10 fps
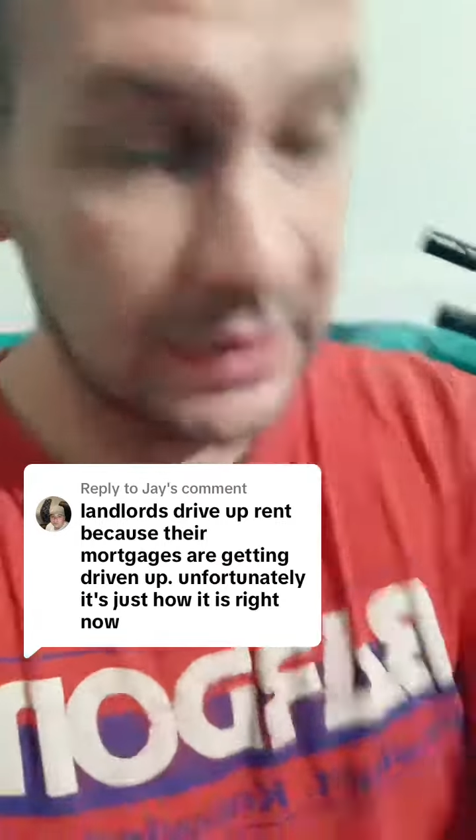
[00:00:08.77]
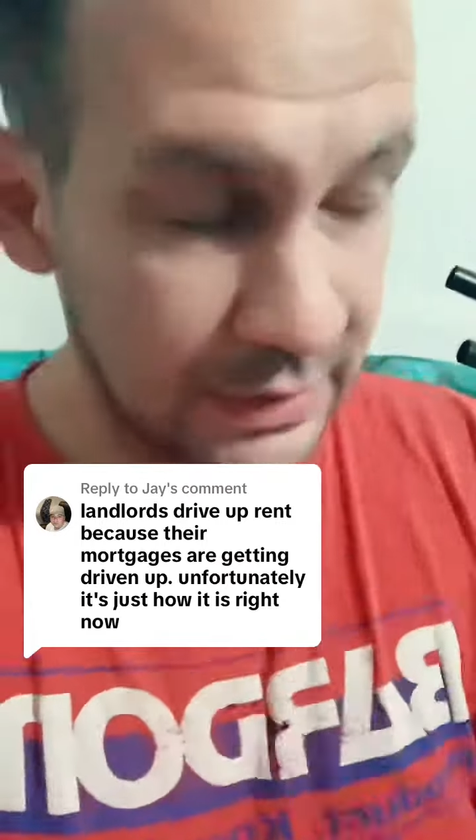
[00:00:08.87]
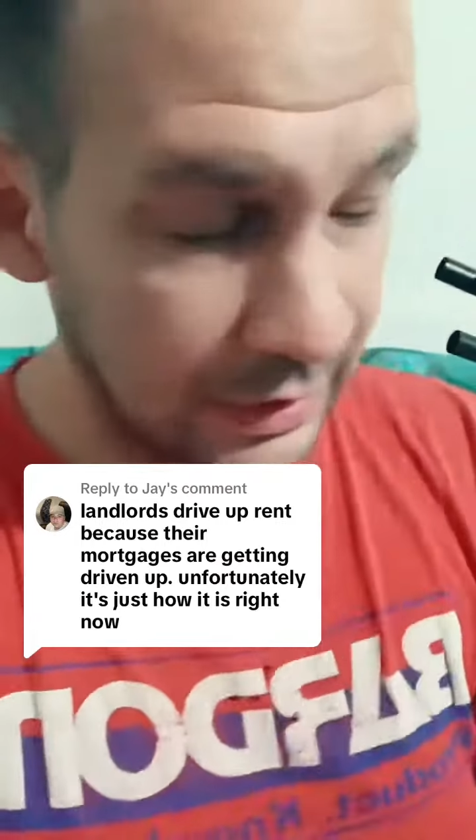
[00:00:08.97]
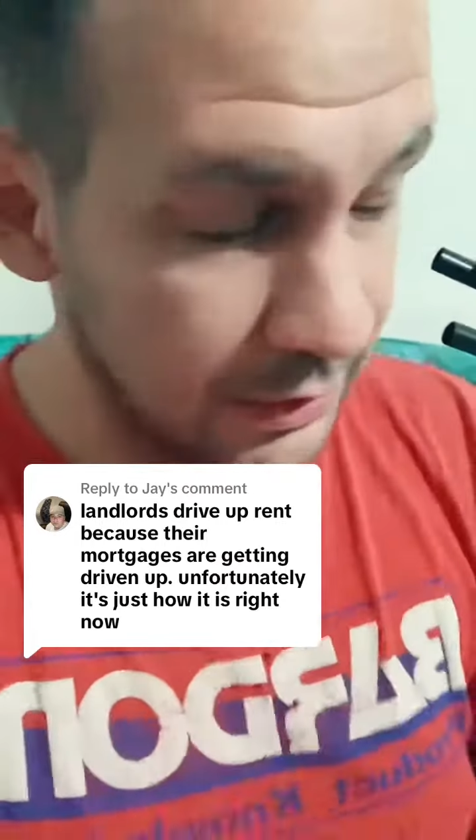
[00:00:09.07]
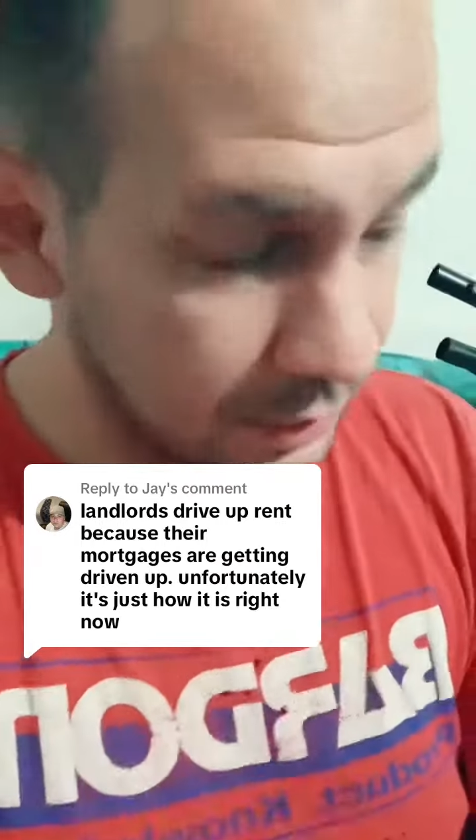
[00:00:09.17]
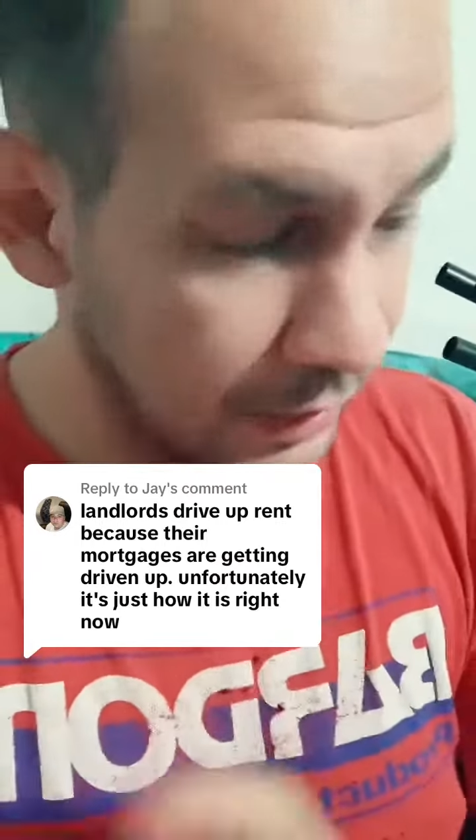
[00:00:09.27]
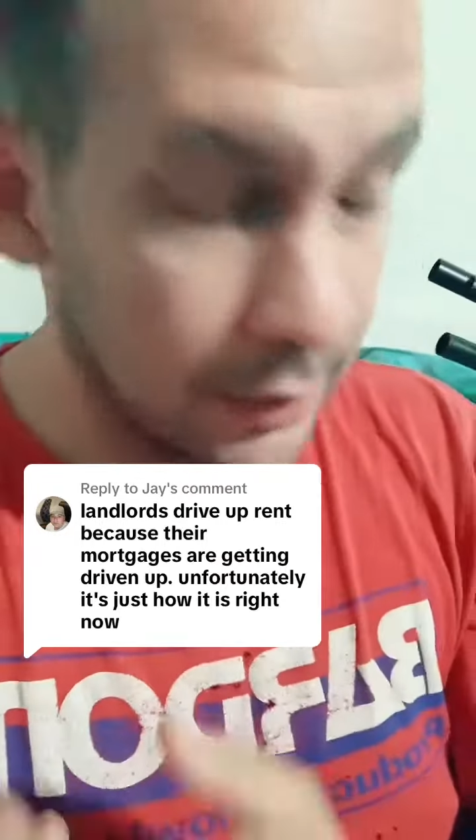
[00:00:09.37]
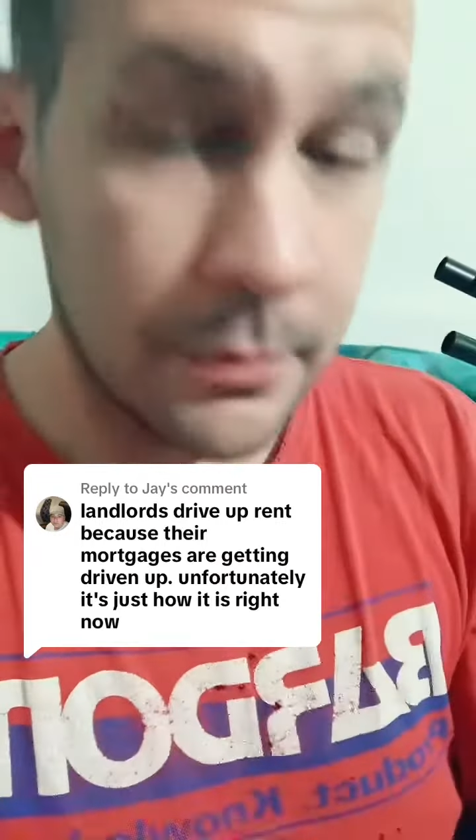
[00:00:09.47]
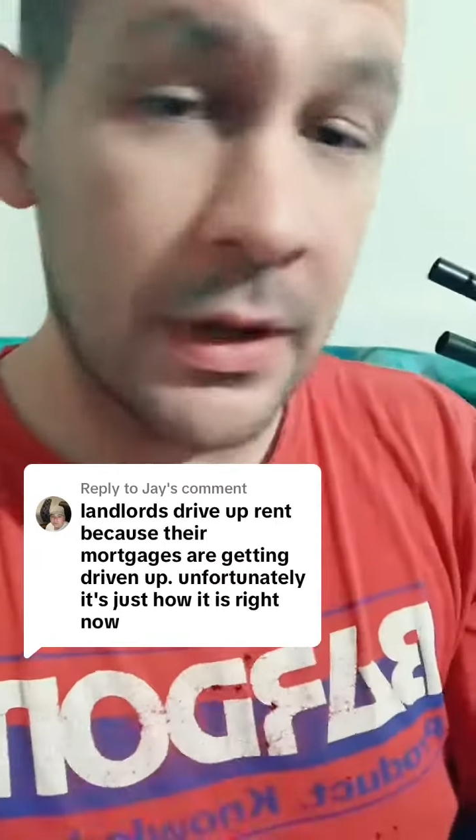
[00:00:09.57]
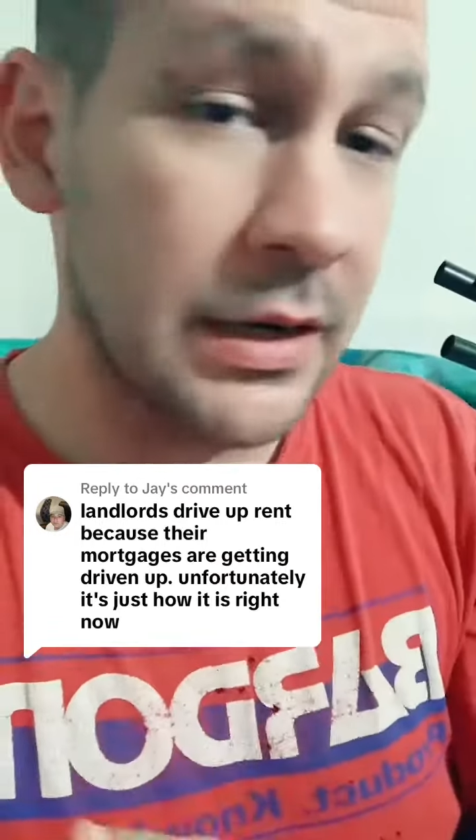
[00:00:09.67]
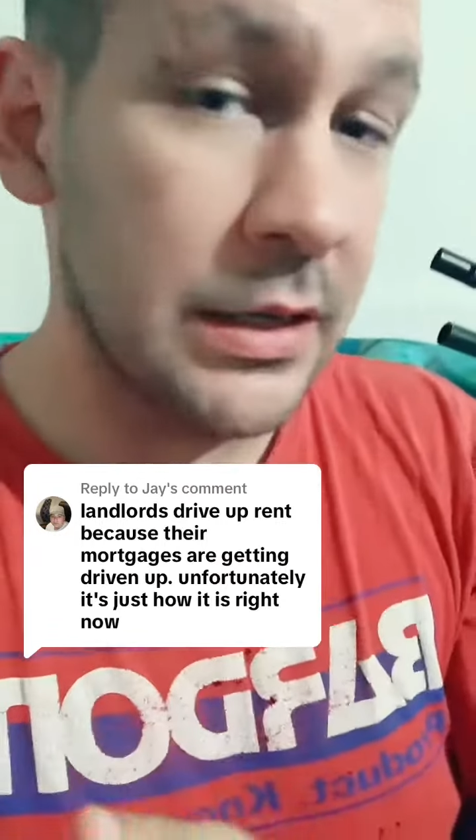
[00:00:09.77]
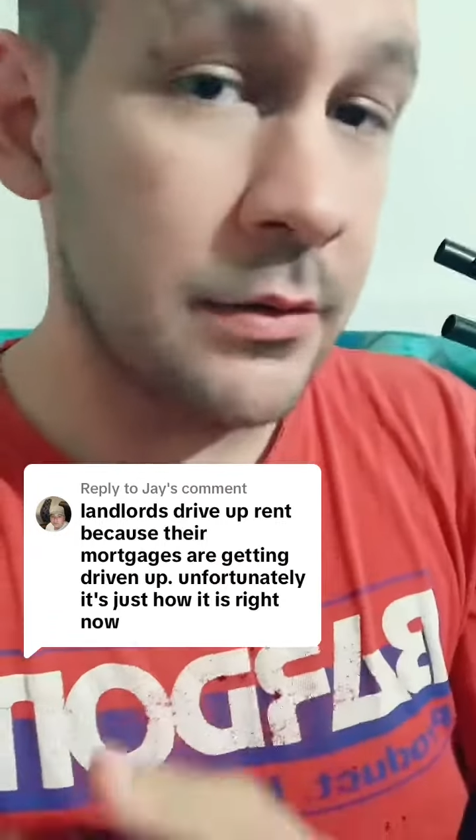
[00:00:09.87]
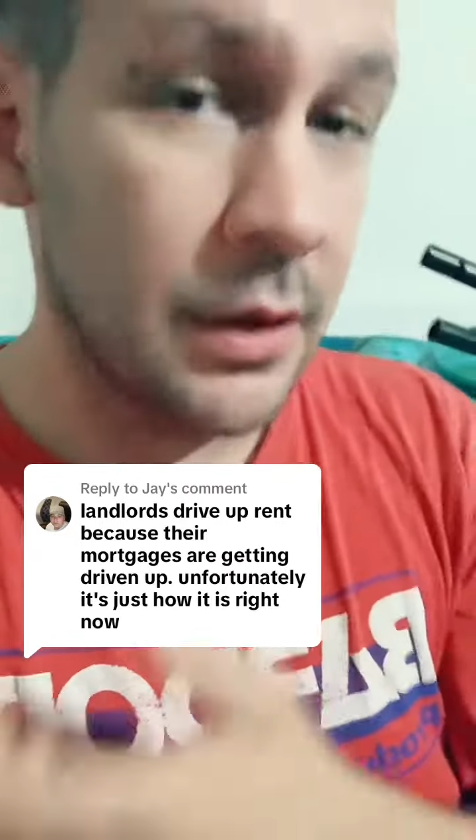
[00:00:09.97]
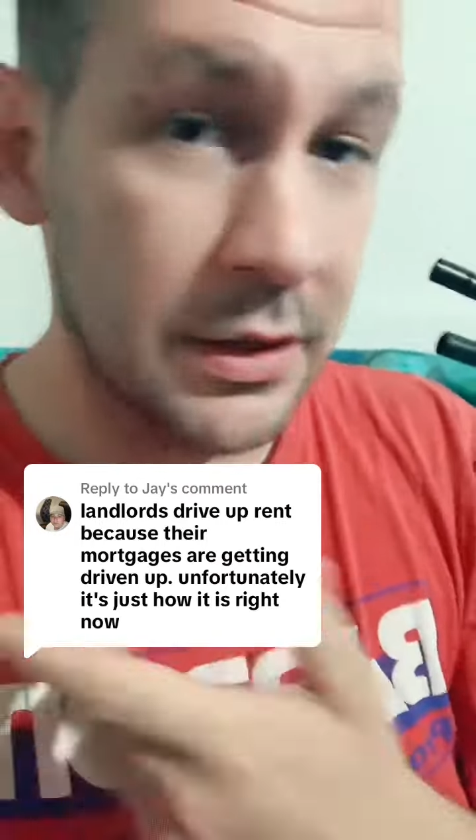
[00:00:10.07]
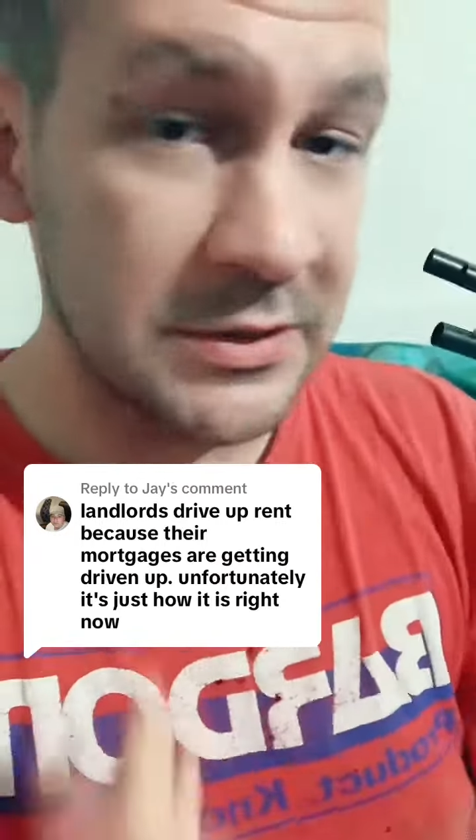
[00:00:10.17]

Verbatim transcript: They took out money on a